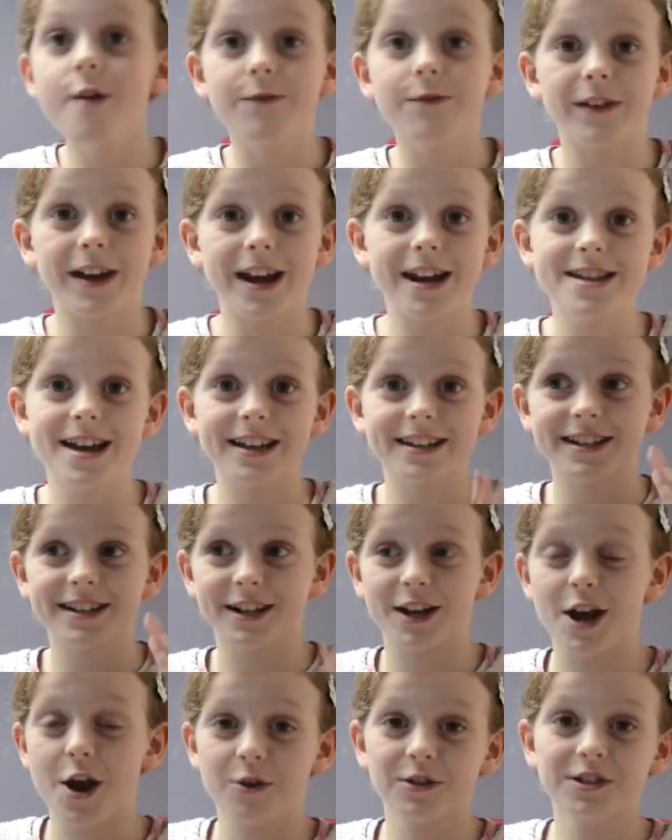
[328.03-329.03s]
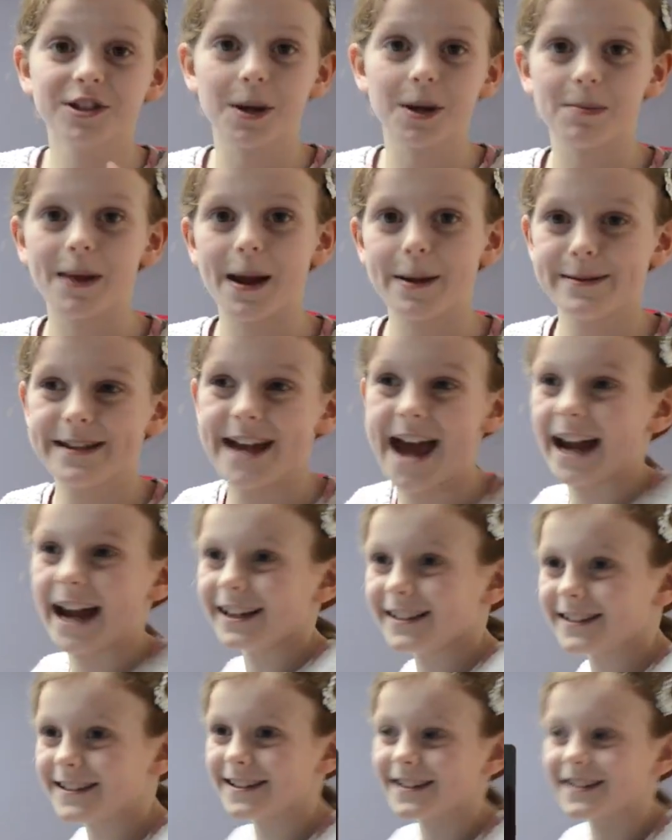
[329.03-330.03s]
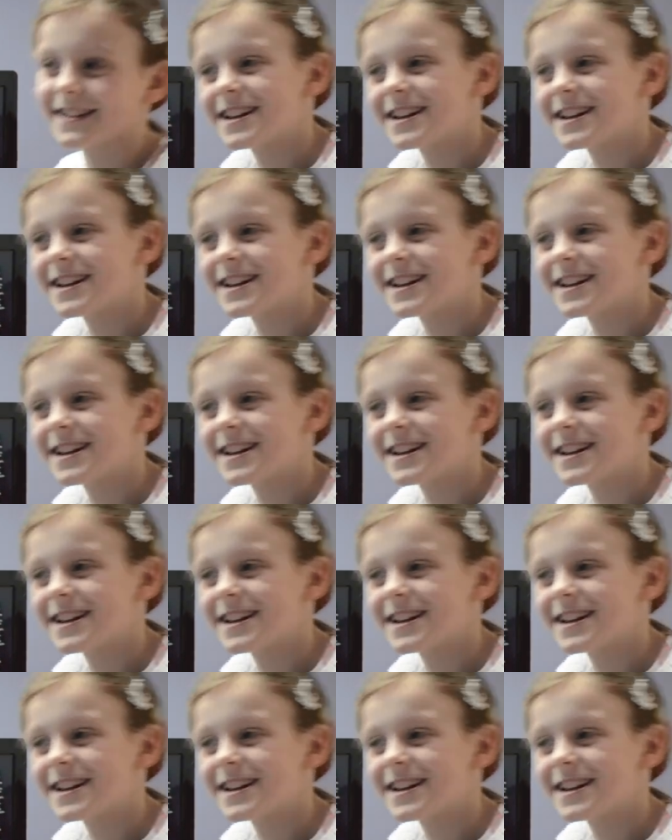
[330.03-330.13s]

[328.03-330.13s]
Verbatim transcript: Hopefully that's closed Sublime Text.